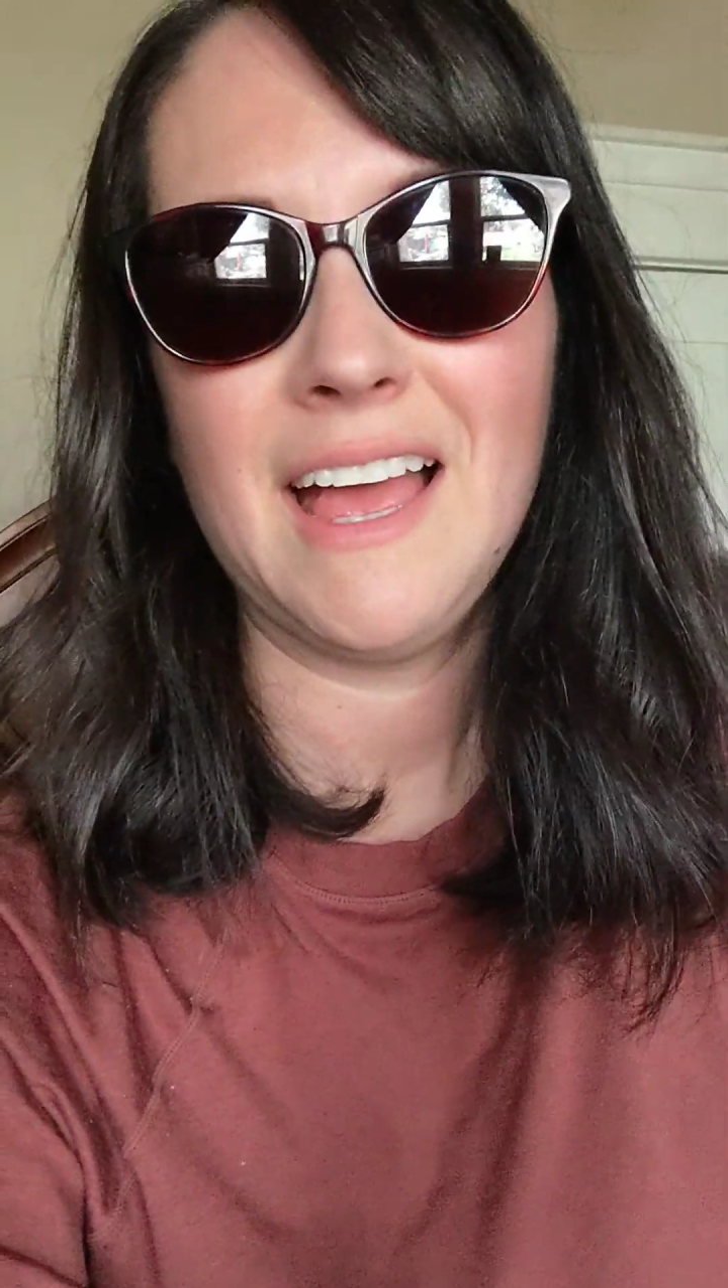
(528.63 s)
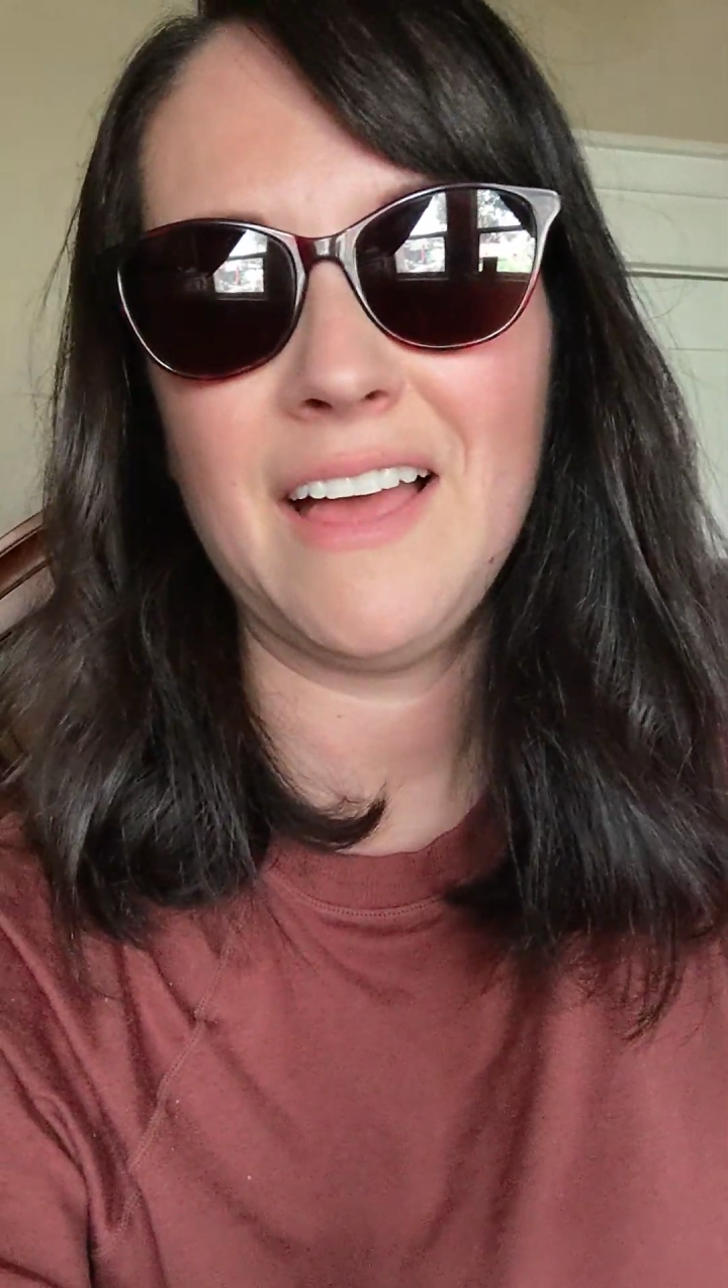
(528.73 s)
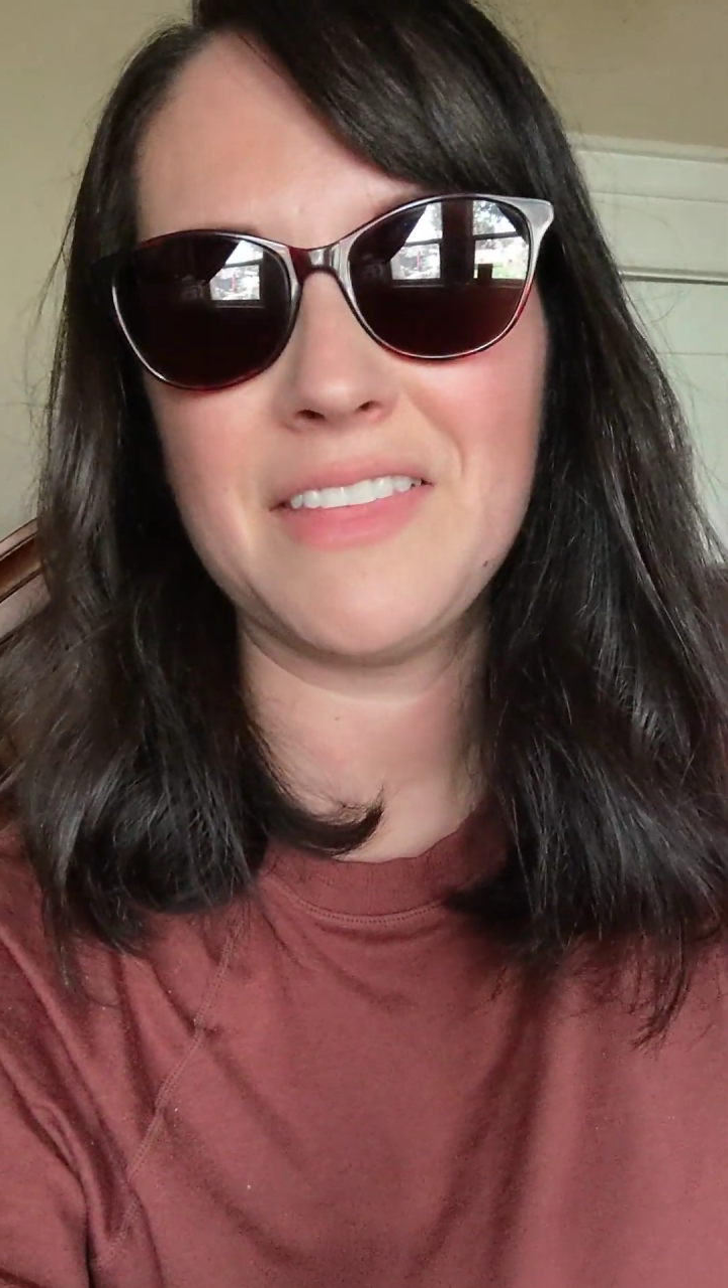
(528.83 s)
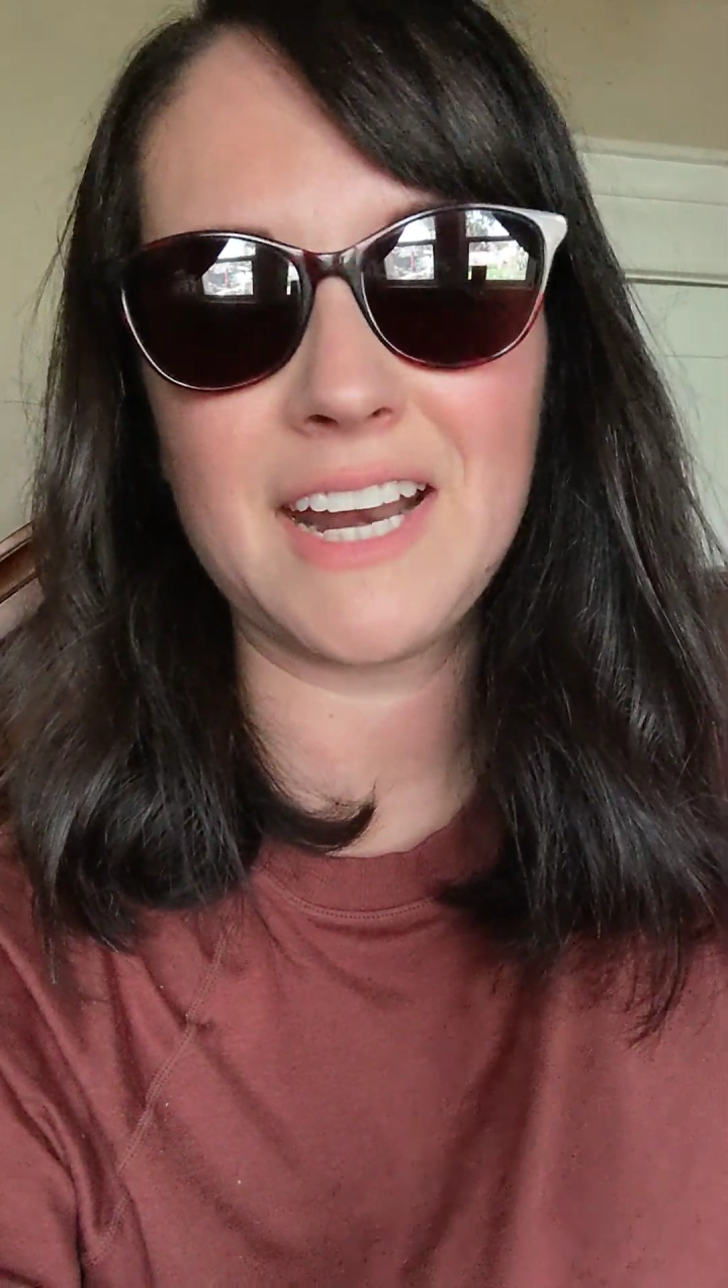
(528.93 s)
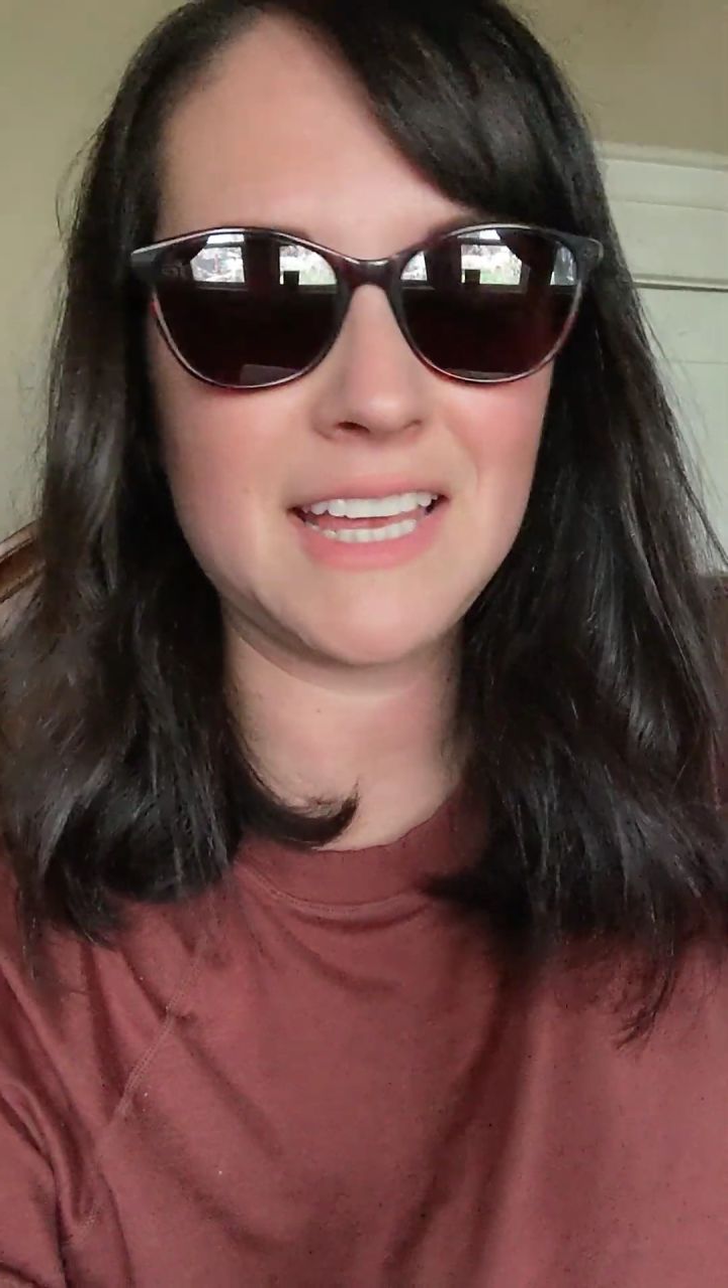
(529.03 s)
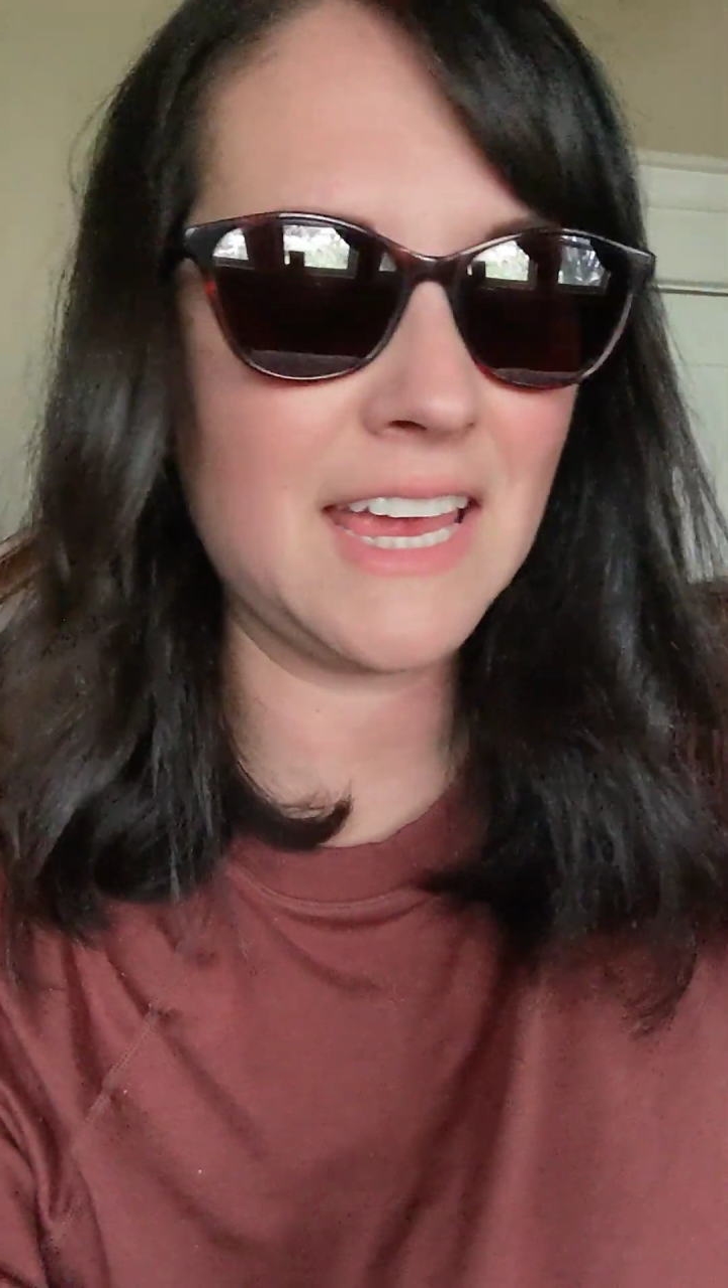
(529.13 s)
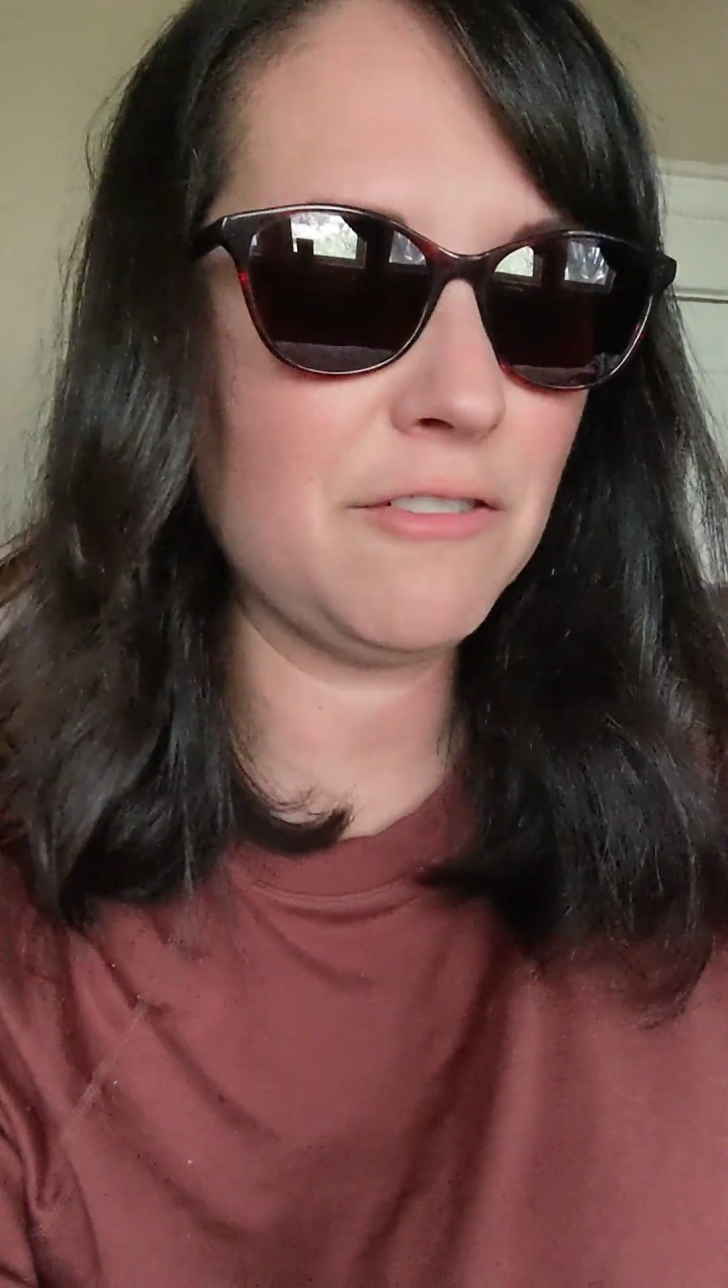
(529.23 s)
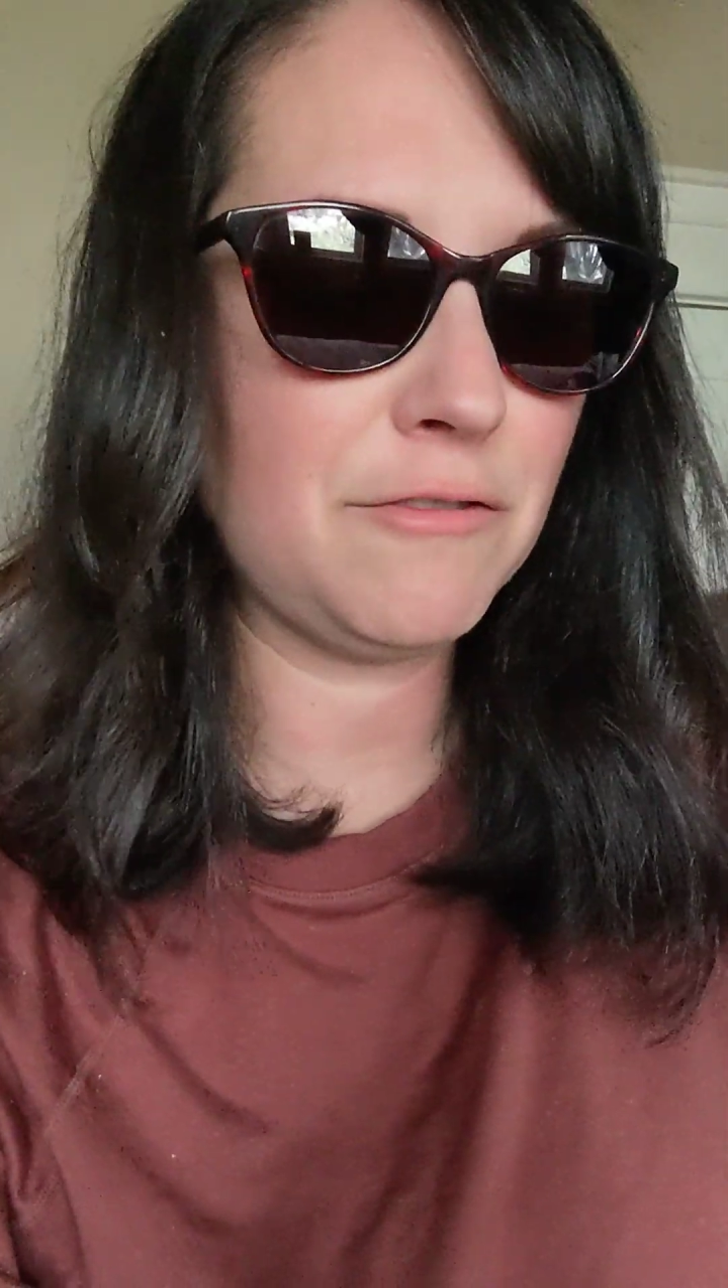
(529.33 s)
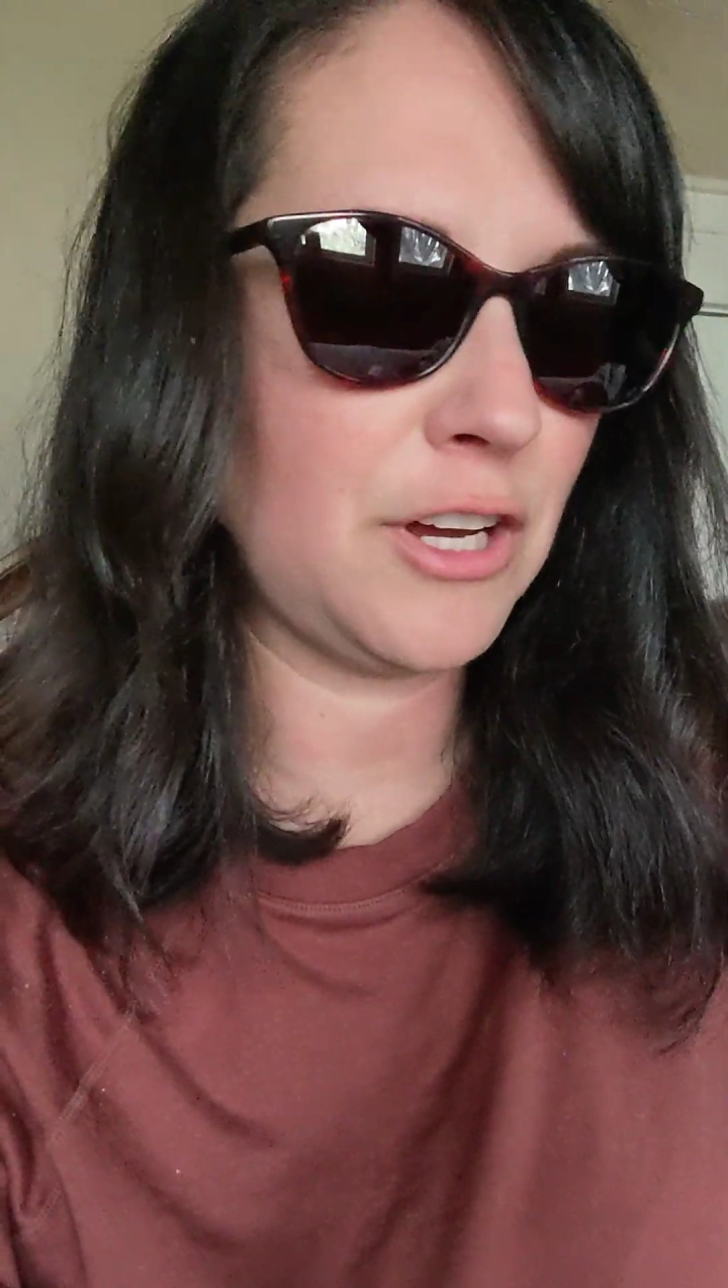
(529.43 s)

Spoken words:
And then I can't